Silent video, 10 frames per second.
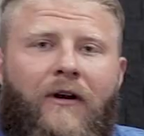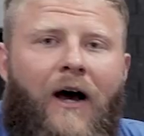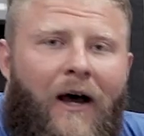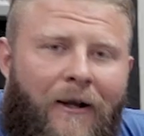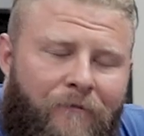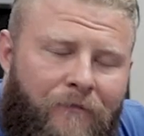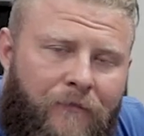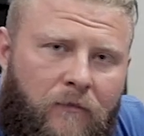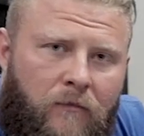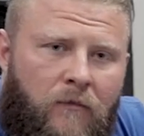nine,
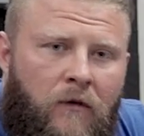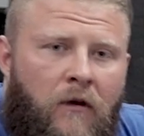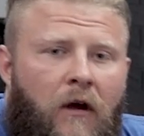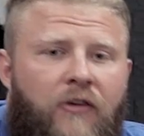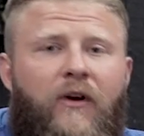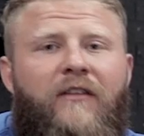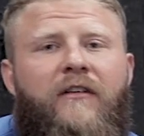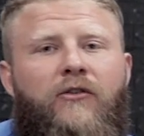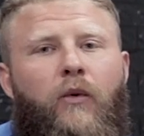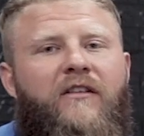address
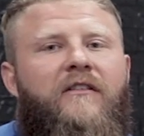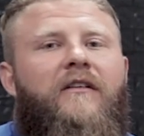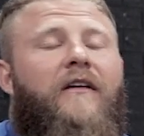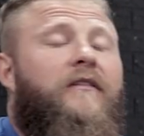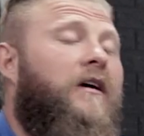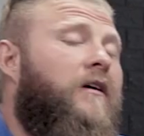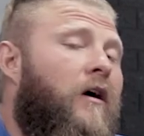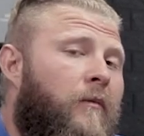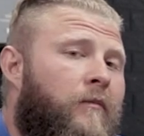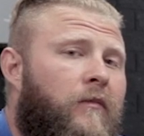situations as they
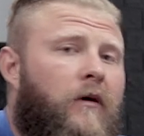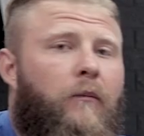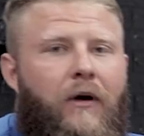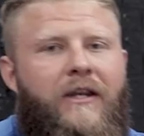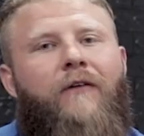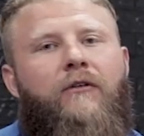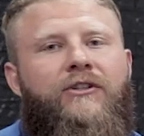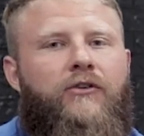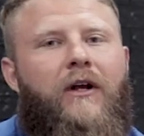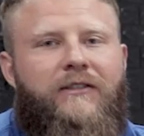come, but never
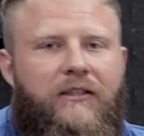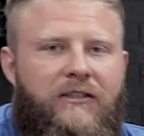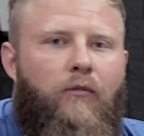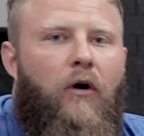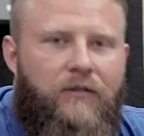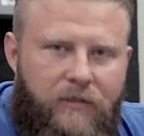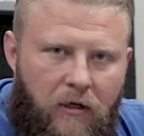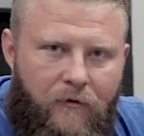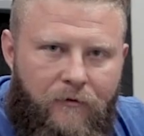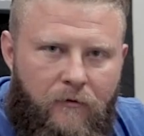stress the small
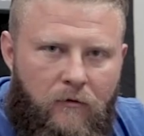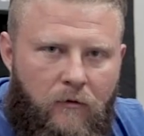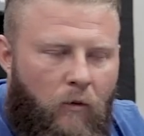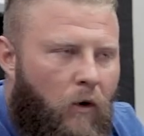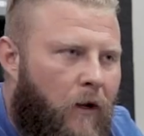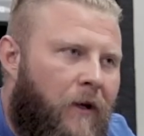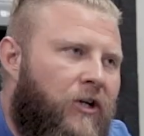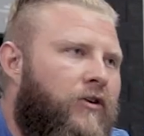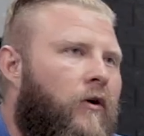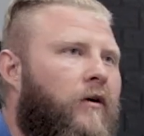stuff. We wanna make
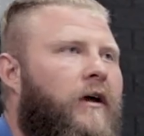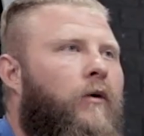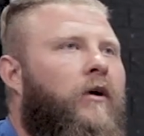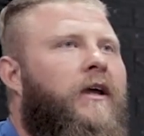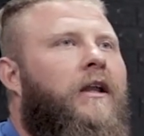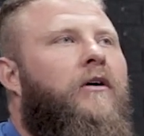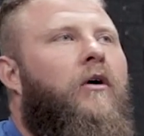sure that we're getting